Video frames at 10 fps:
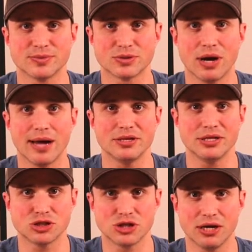have subscribed
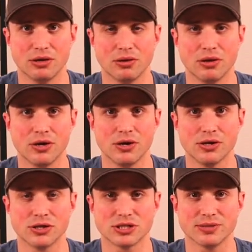to this channel,
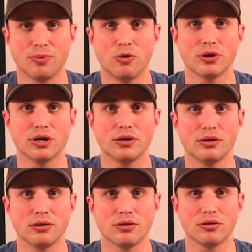
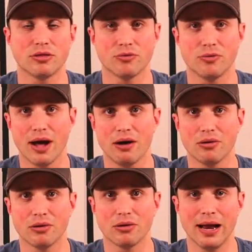supported
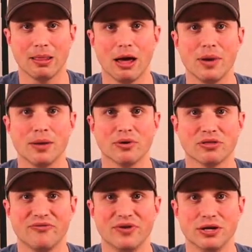throughout, and allowed me to
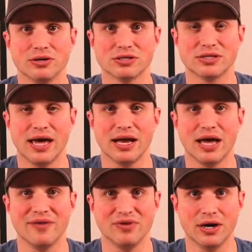bring the videos
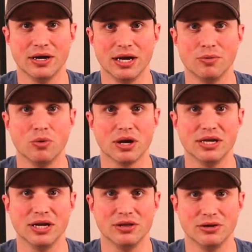that I've done and will
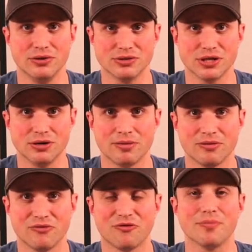continue to do so.
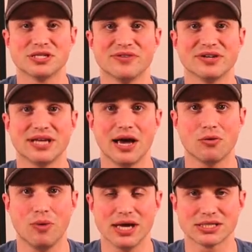From Pacific
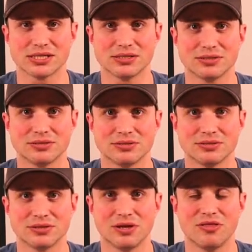Tac West,
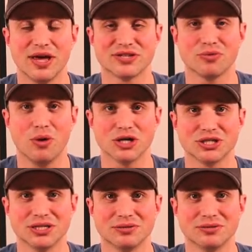thanks for
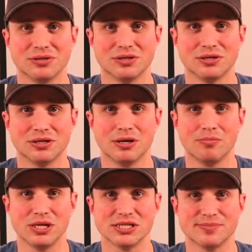watching.
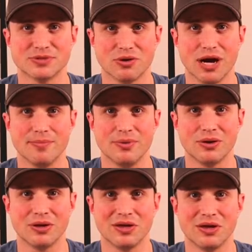Please
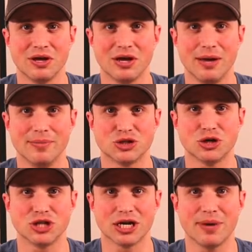subscribe. Be
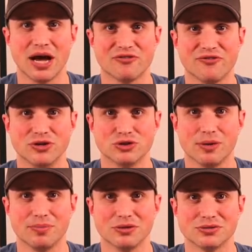sure to check back for
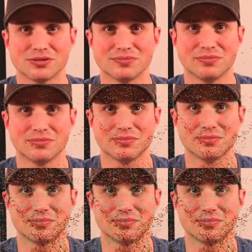future uploads.